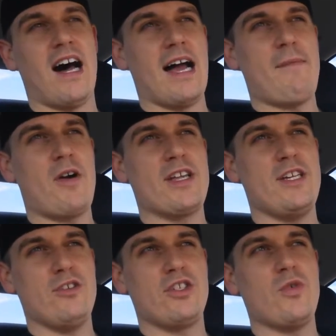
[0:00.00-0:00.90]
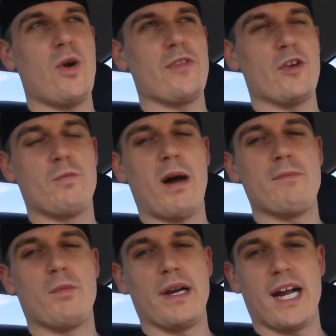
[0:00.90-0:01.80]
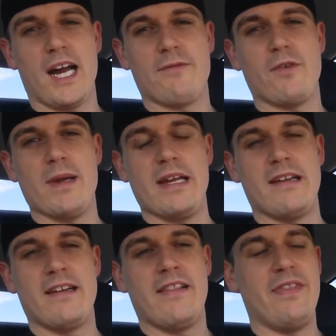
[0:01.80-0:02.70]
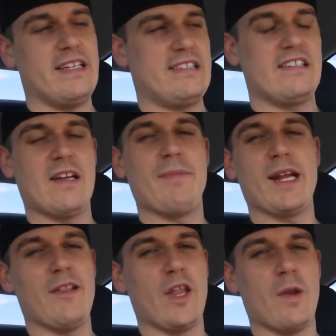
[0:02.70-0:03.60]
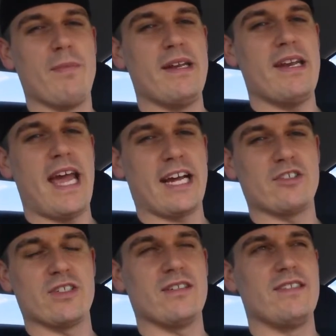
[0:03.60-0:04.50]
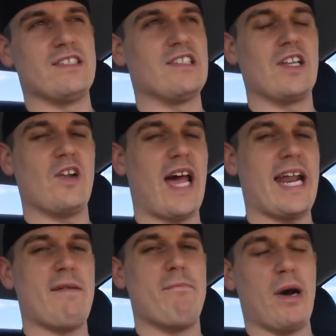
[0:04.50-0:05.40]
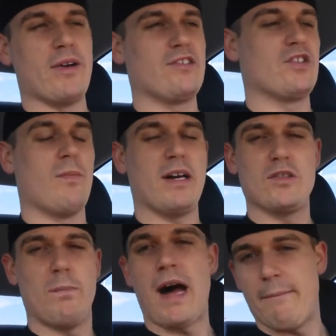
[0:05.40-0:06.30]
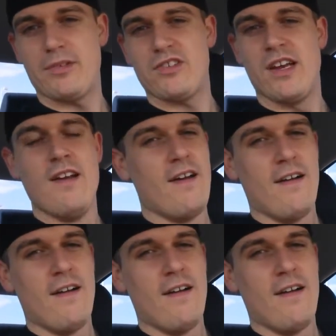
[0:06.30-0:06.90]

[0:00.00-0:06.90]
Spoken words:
I'm already used to what those pumps bring on for me. This is something a little bit extra. This is a little added bonus. So muscle pumps,